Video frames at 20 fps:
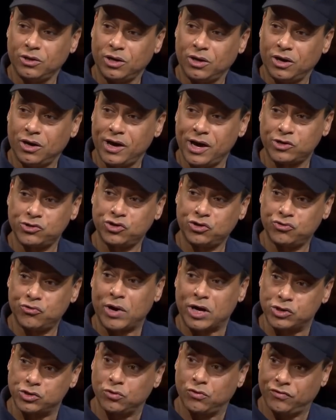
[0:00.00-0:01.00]
uh,
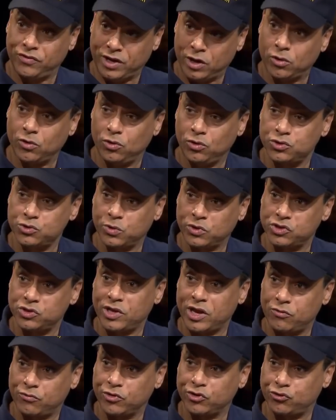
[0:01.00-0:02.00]
extraterrestrial vehicles, which
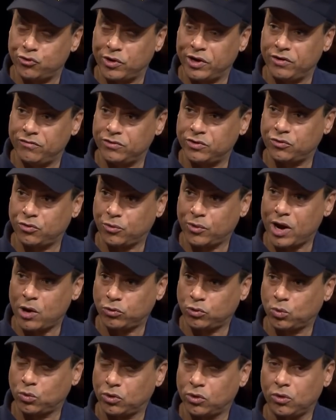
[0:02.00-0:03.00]
they've retrieved
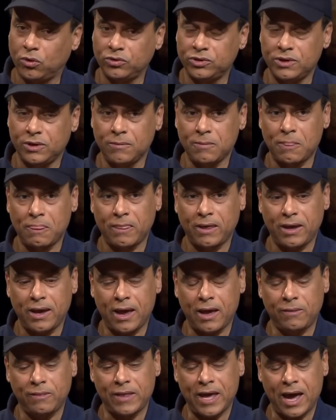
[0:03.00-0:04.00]
throughout the world,
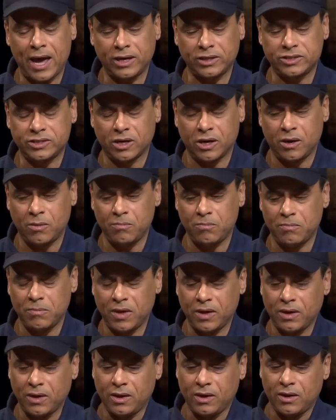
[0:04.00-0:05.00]
and that um,
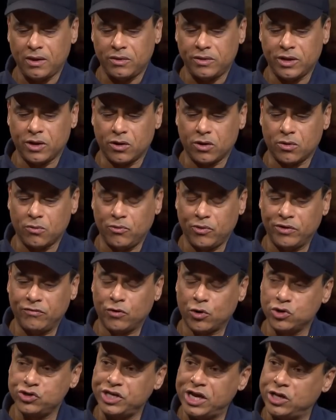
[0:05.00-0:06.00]
they're
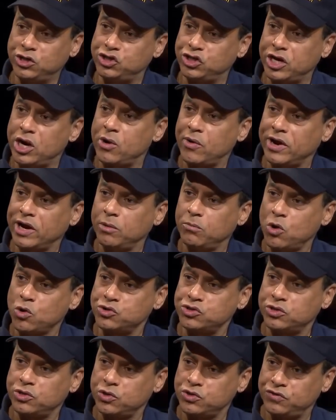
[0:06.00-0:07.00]
reverse engineering
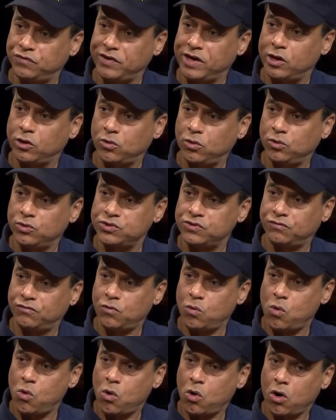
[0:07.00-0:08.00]
most of those vehicles
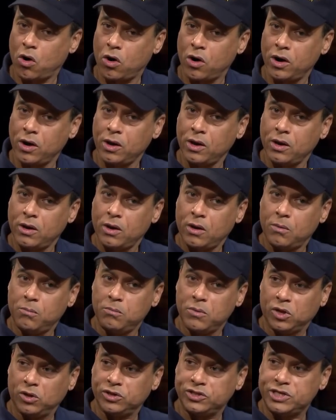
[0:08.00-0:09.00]
for
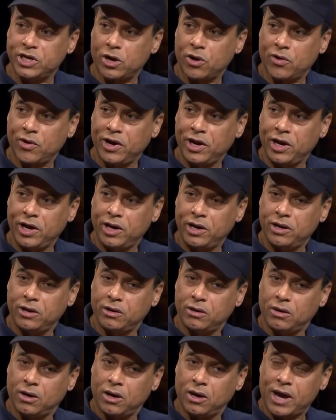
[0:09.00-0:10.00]

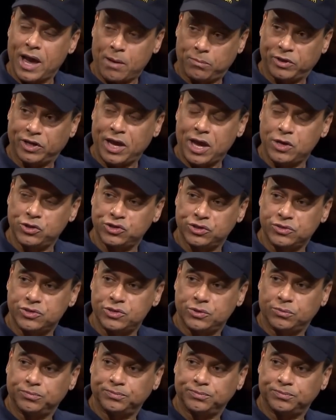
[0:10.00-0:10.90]
military uh, applications.